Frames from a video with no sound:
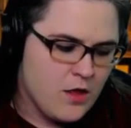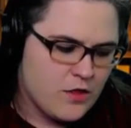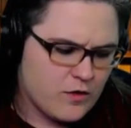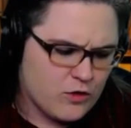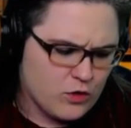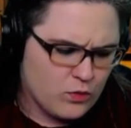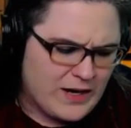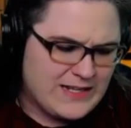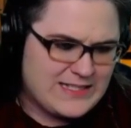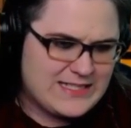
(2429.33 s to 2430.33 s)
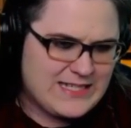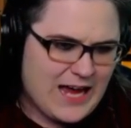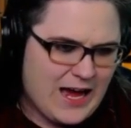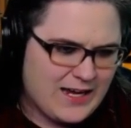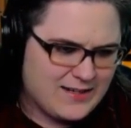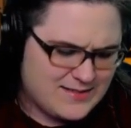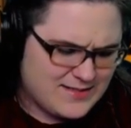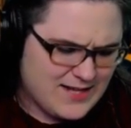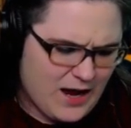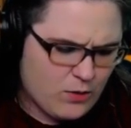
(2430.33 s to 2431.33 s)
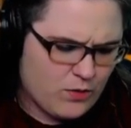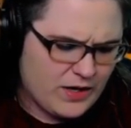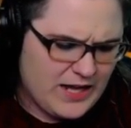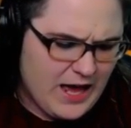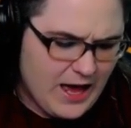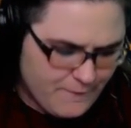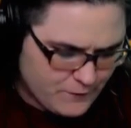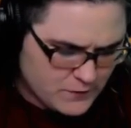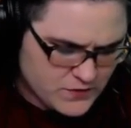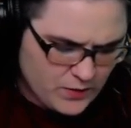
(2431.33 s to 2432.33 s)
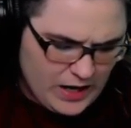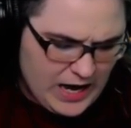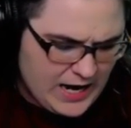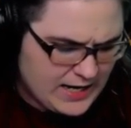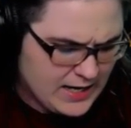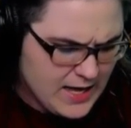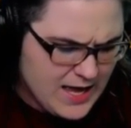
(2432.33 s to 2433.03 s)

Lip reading: their great sides towering ever so high,